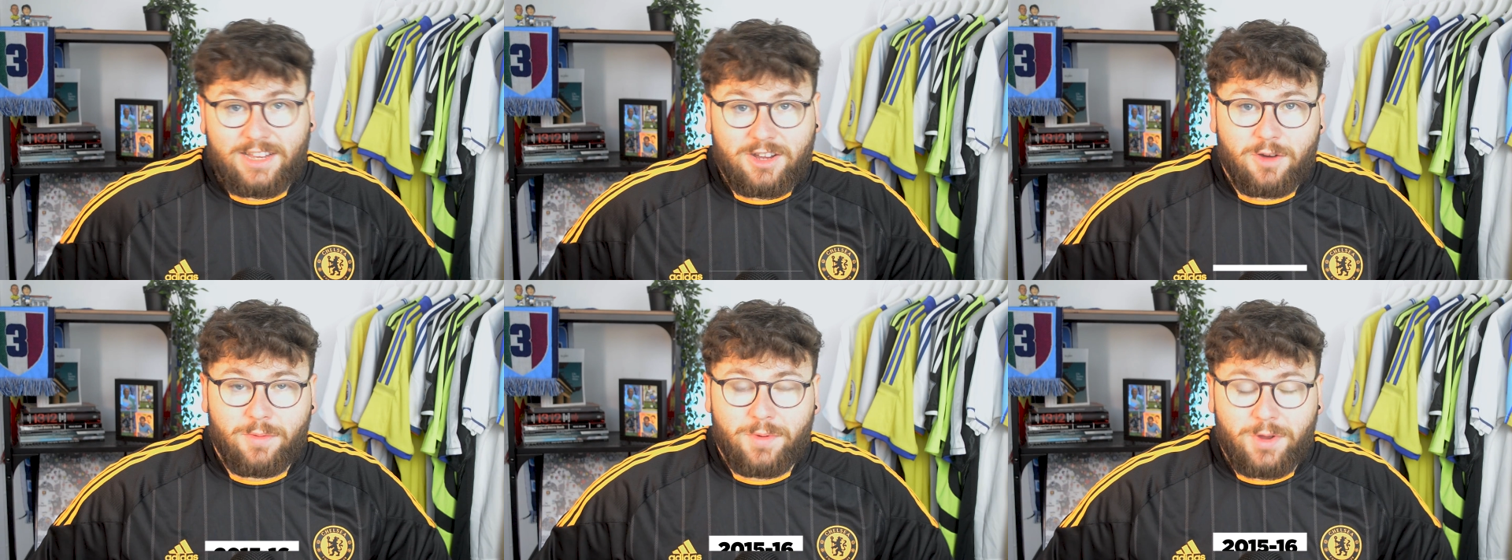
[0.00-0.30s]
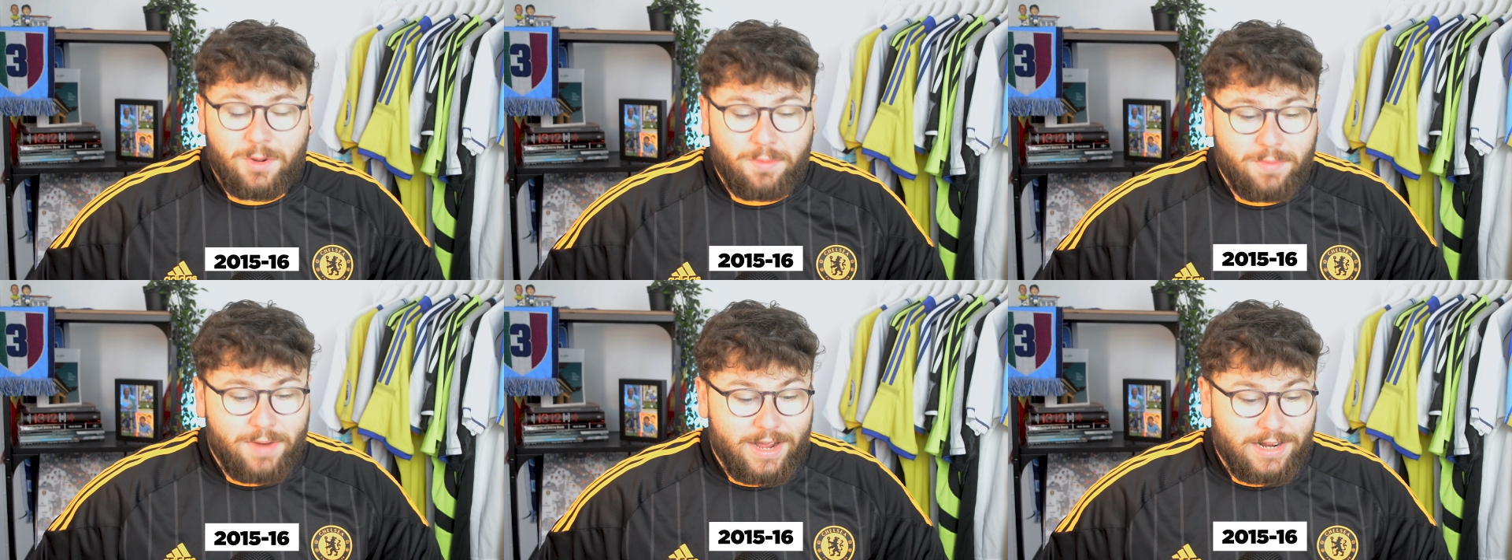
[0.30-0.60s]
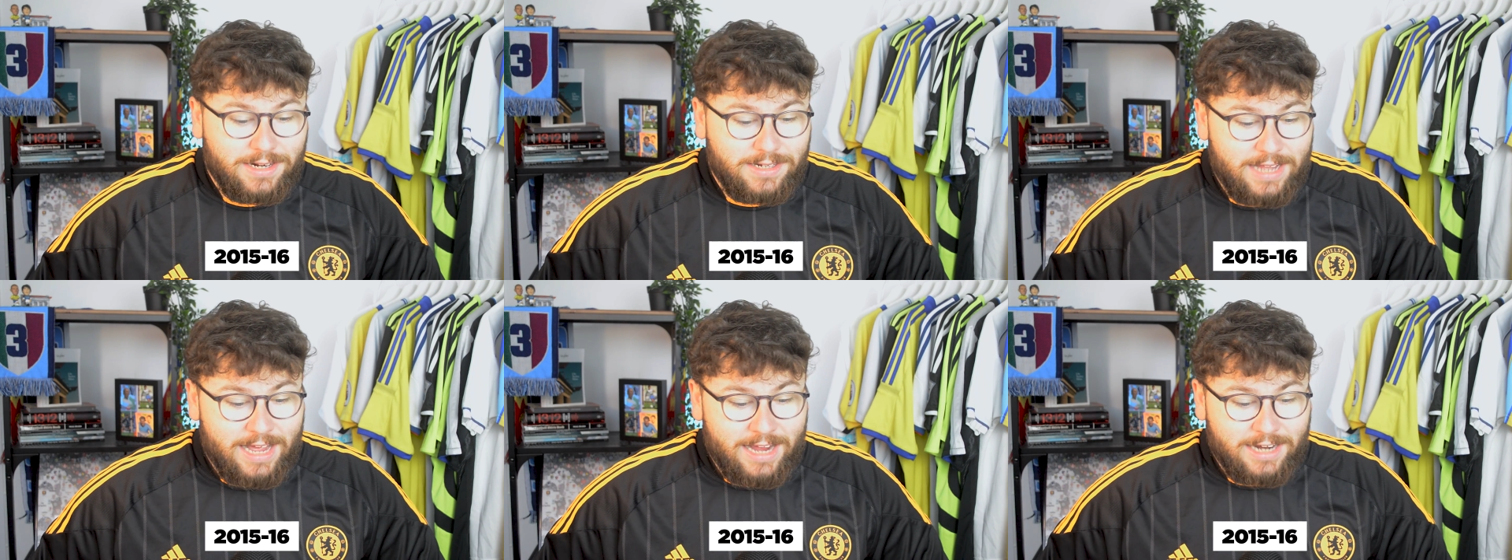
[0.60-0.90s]
coming up
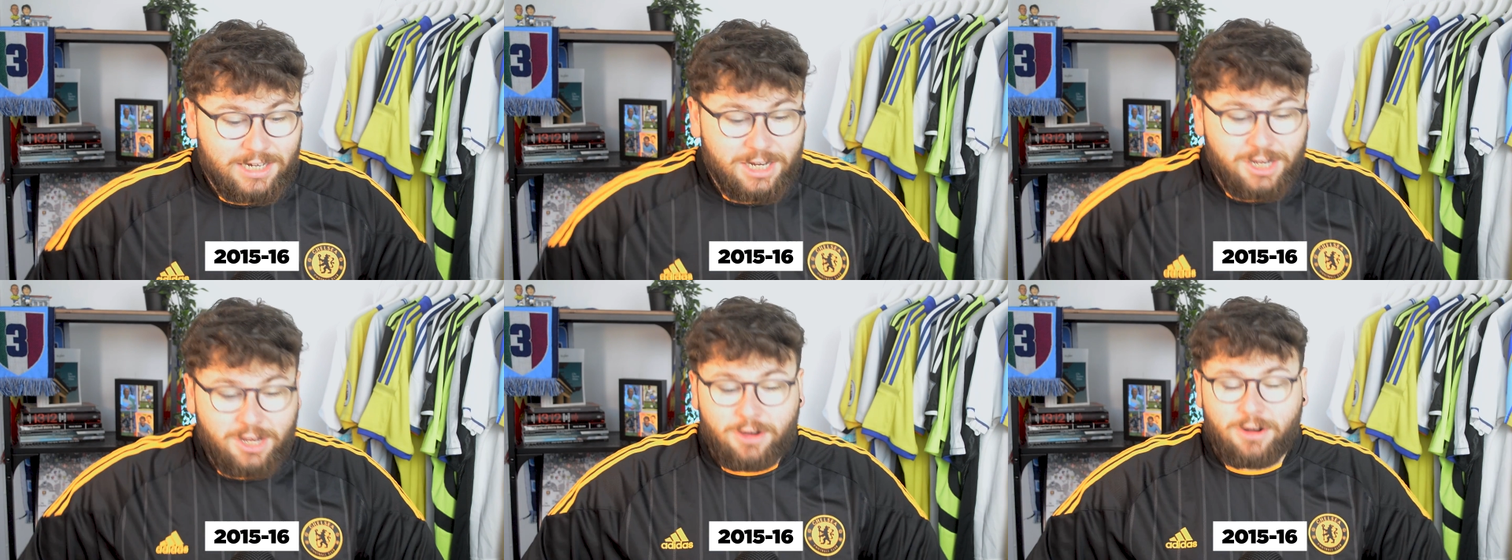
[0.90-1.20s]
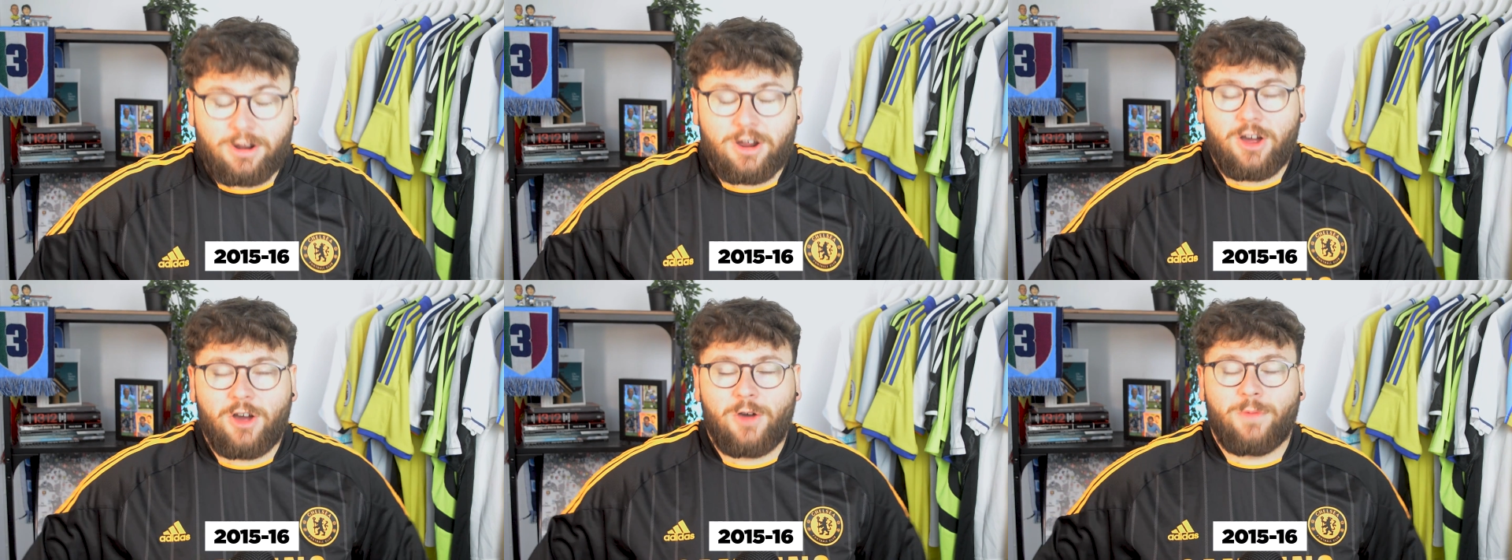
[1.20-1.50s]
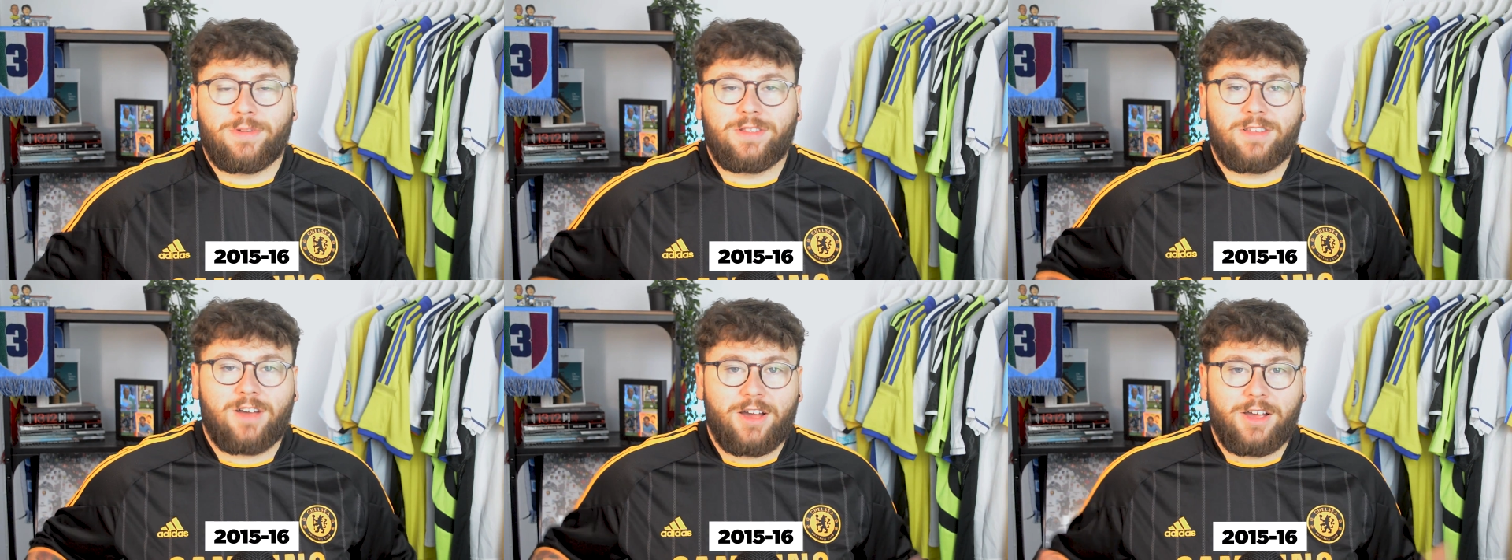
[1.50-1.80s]
next. Actually,
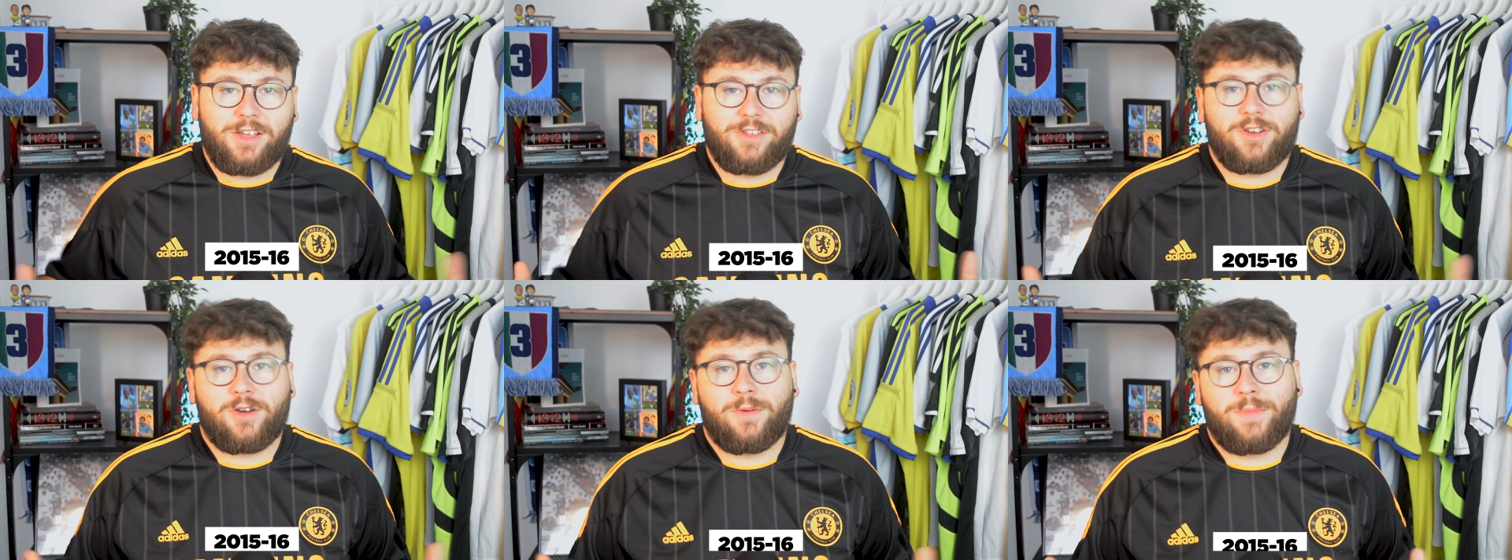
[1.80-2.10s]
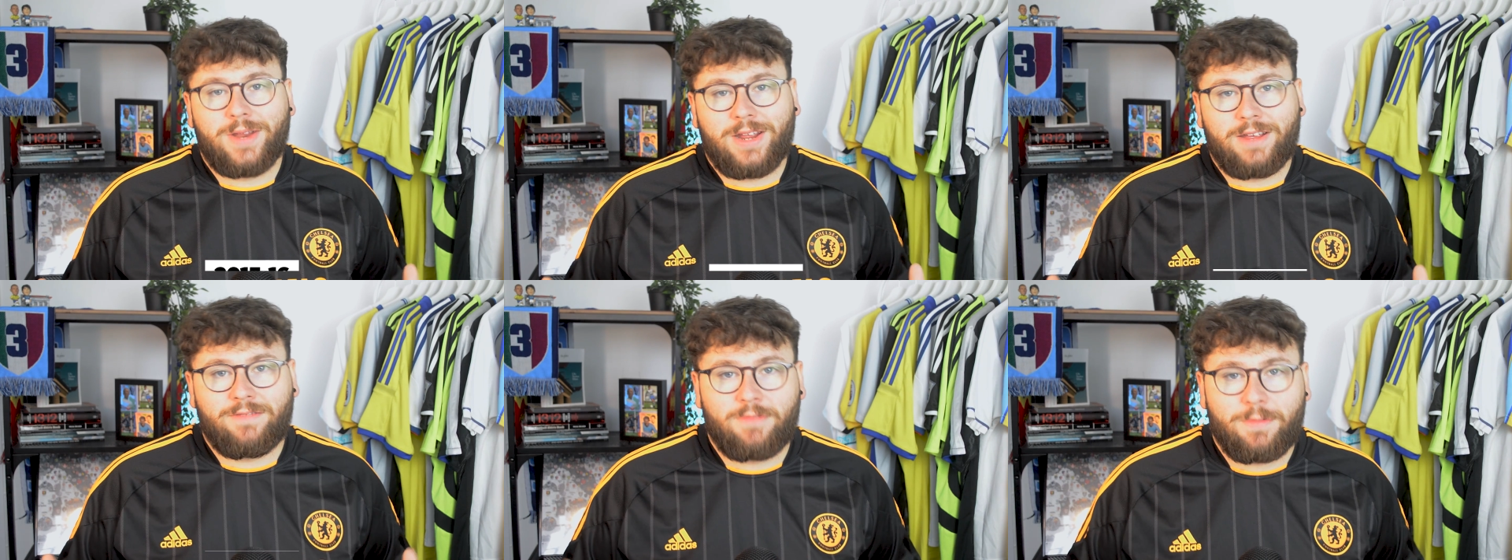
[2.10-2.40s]
Yokohama Tires coming in,